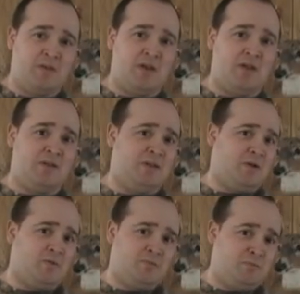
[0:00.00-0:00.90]
And
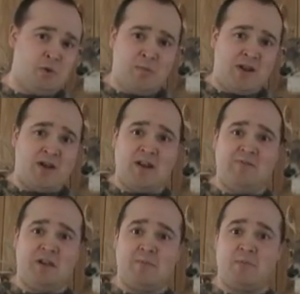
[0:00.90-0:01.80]
you might not
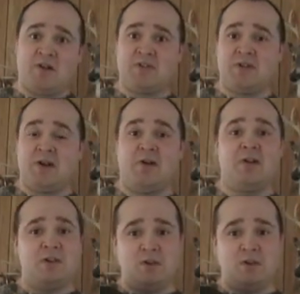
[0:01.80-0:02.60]
even get bucks in here.